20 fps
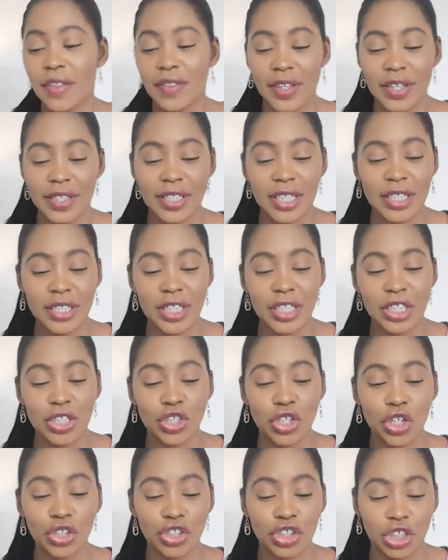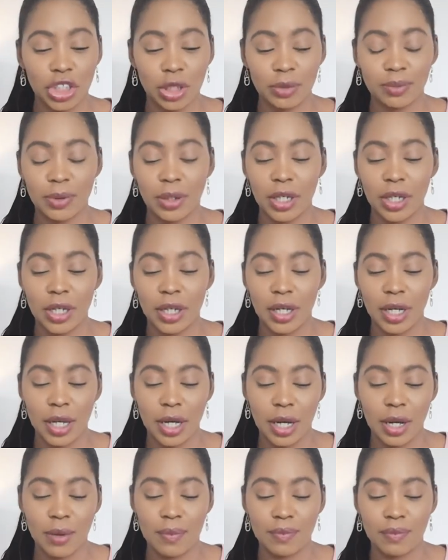This is the Toshiba
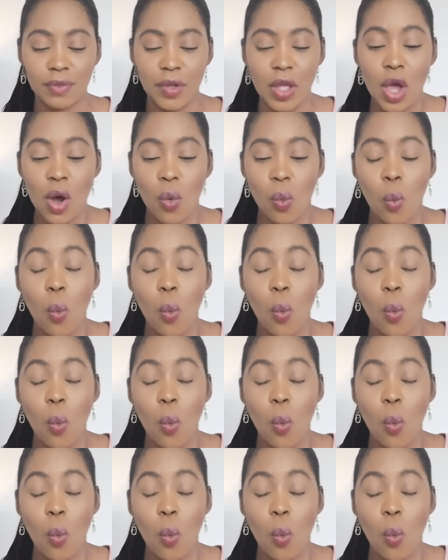um,